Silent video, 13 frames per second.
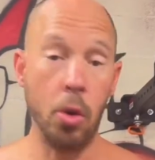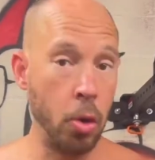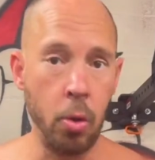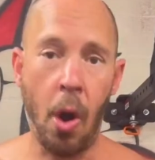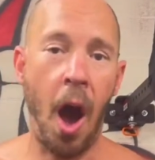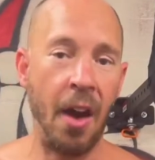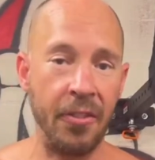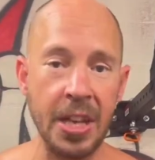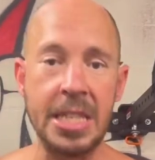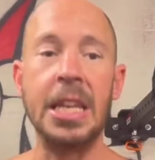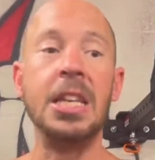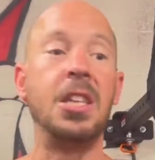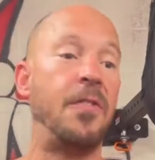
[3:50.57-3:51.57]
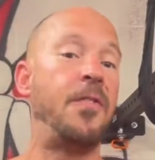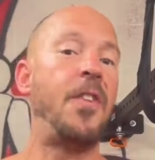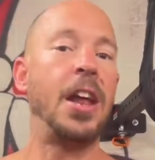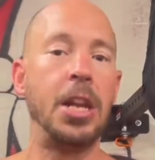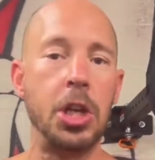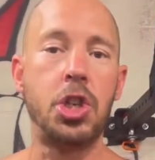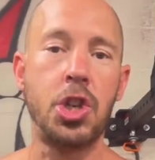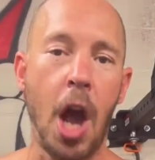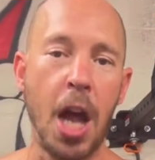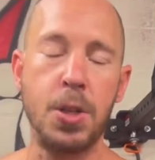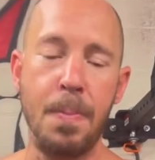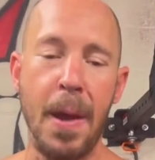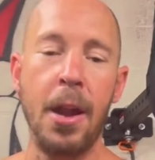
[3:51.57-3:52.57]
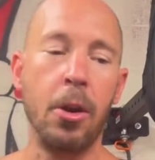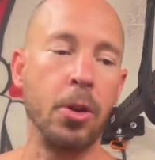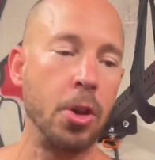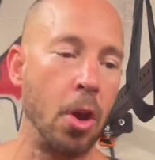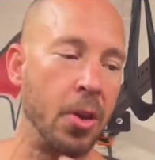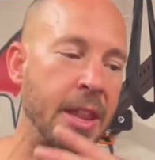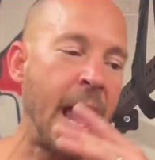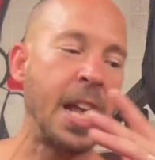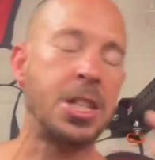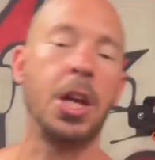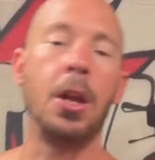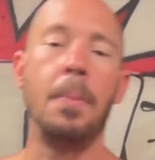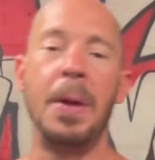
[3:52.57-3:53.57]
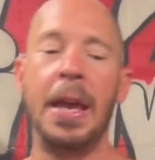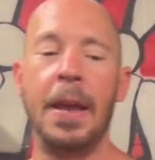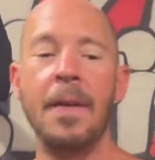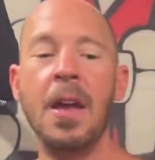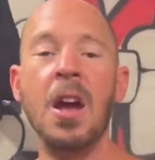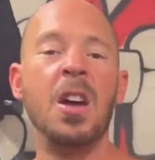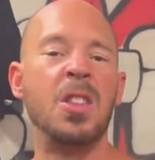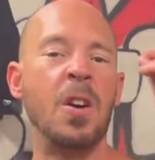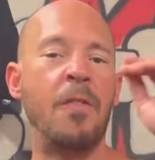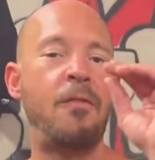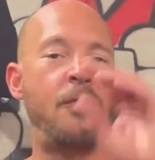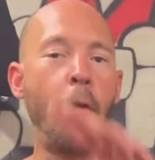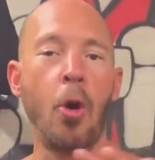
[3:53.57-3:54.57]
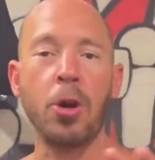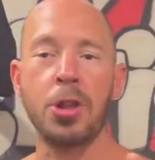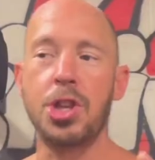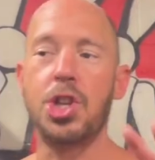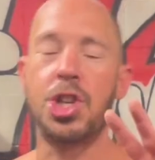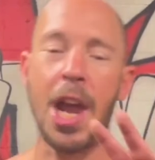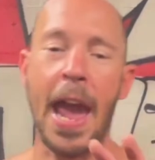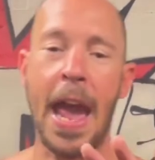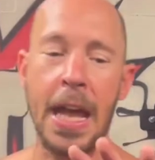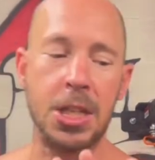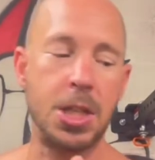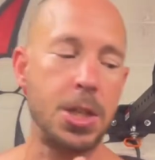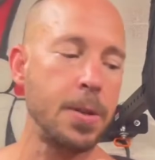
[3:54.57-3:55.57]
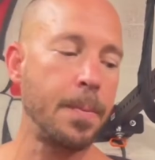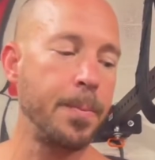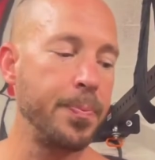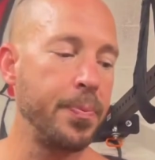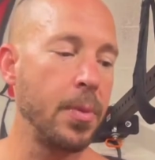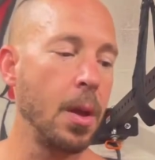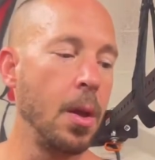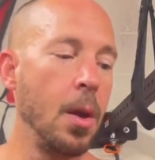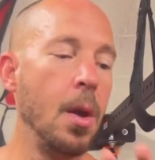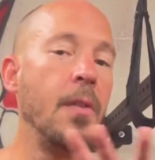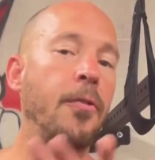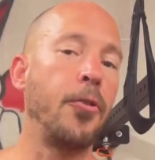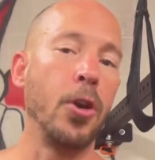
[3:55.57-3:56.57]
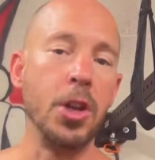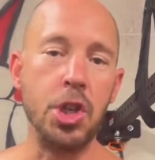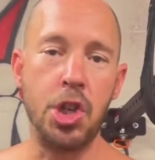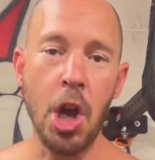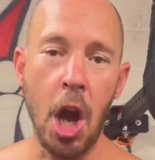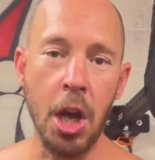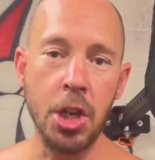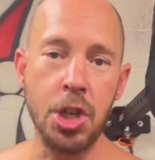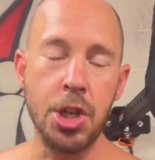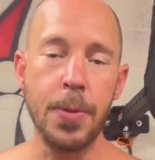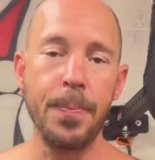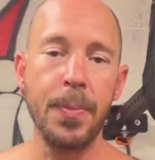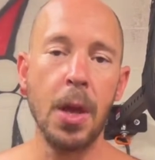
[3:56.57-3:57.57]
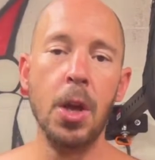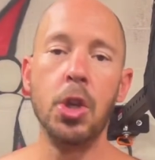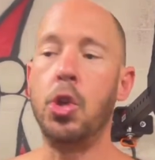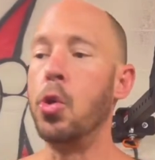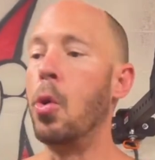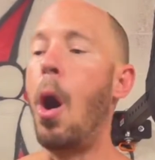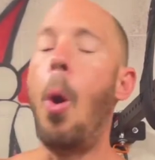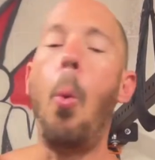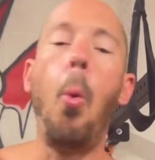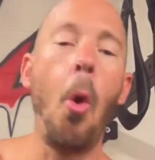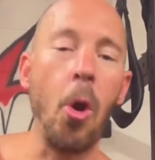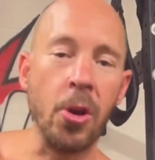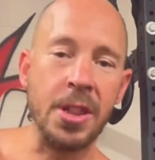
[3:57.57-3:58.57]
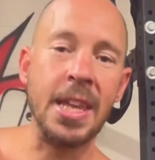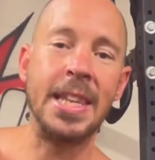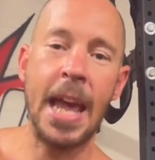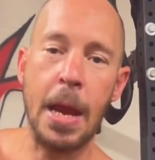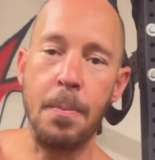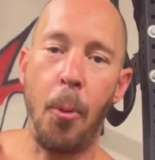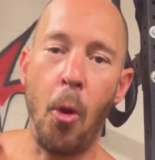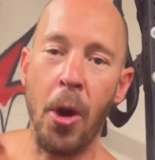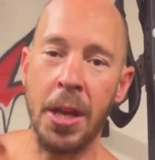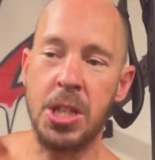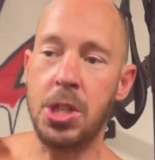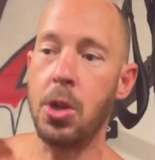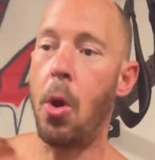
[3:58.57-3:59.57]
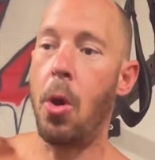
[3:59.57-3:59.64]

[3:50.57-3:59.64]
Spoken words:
obviously defended shots better, and that's going to be the fourth chance for a judge to award the 10 points